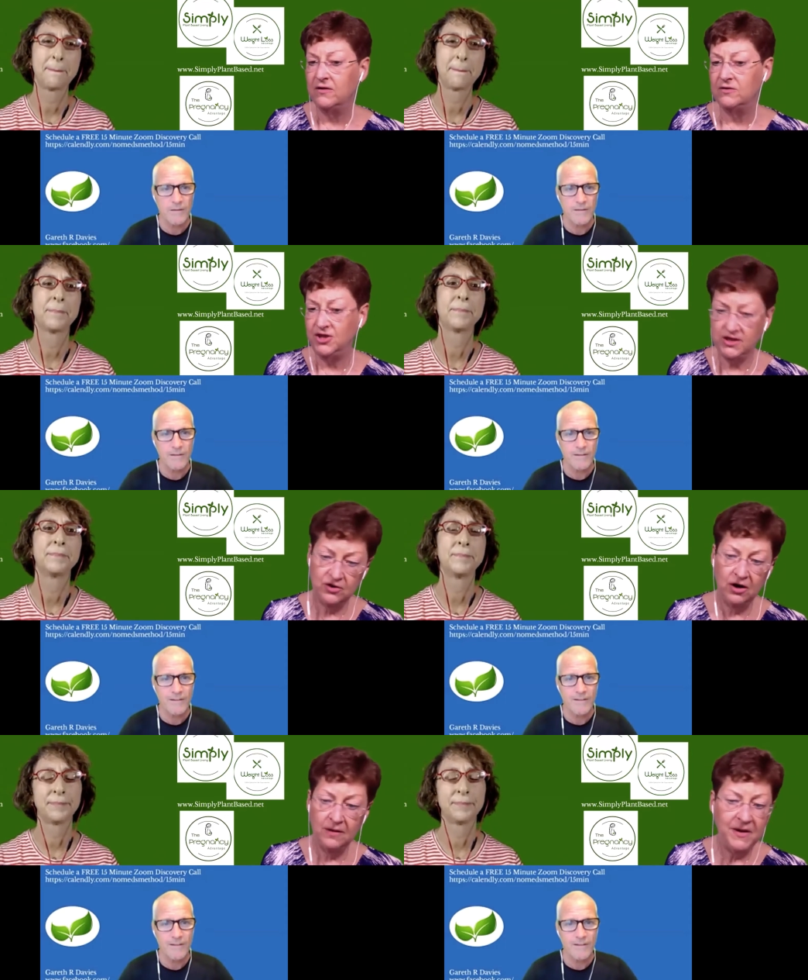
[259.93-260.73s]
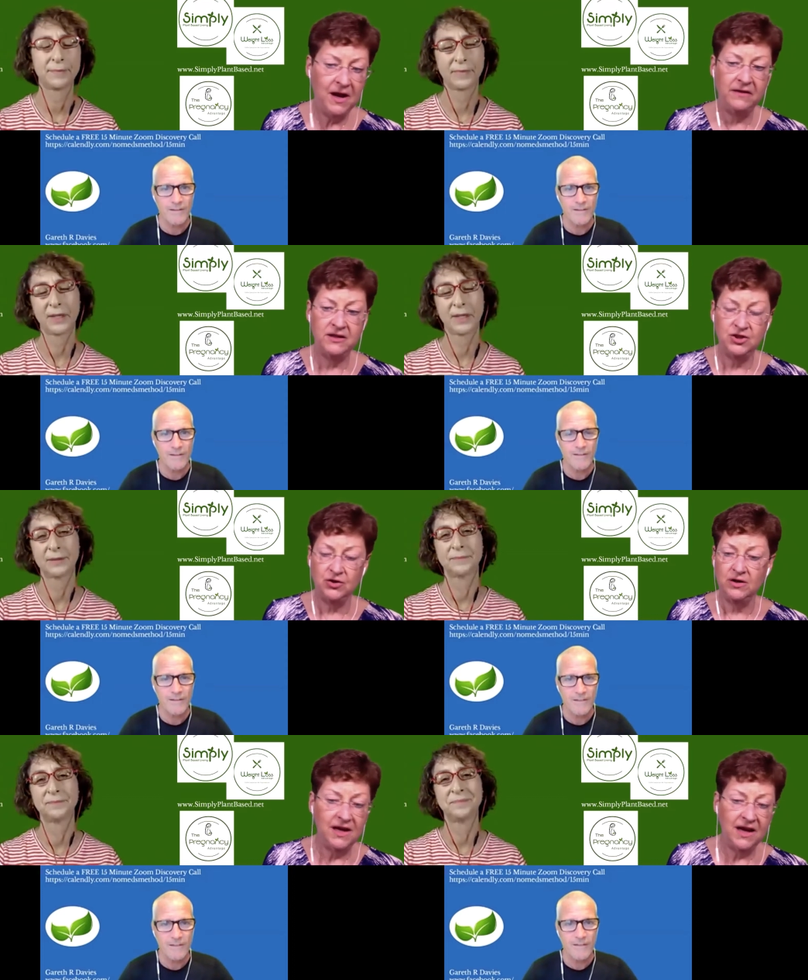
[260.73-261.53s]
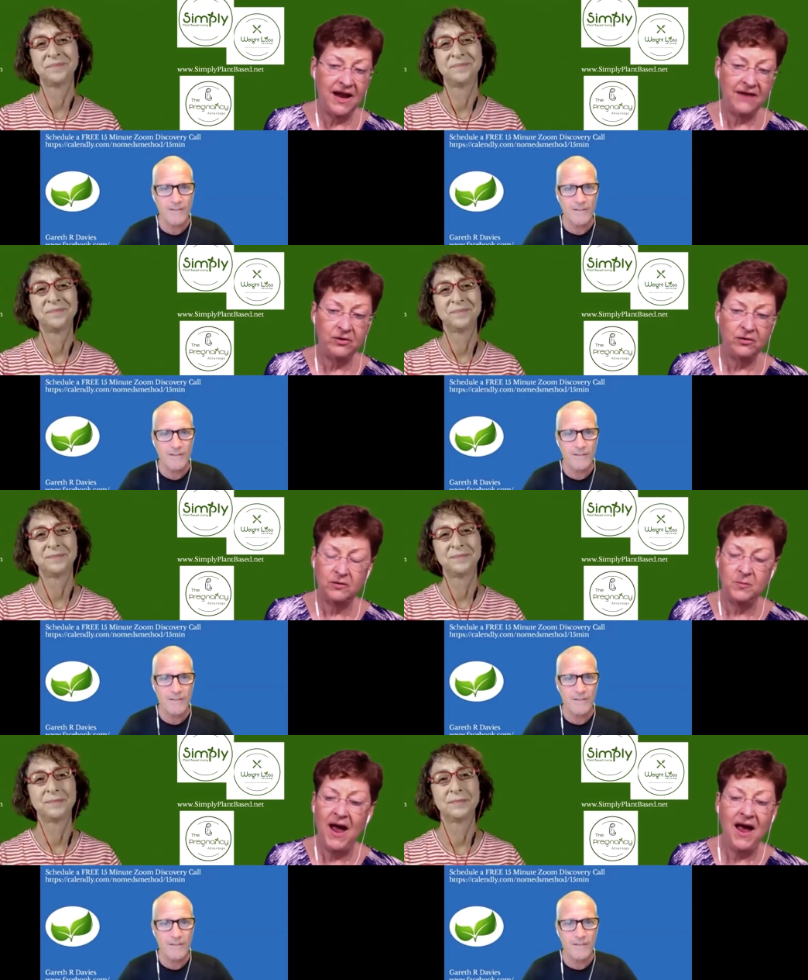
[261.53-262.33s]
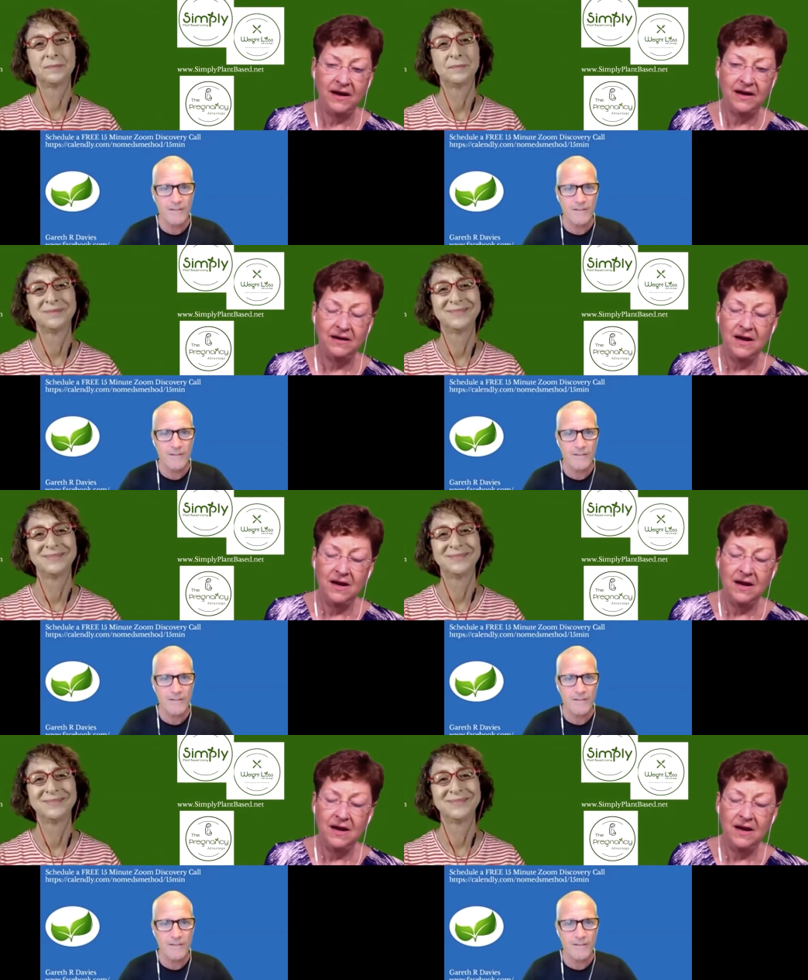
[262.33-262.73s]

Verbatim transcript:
Speaker 1: So she started me on this journey, and I haven't looked back.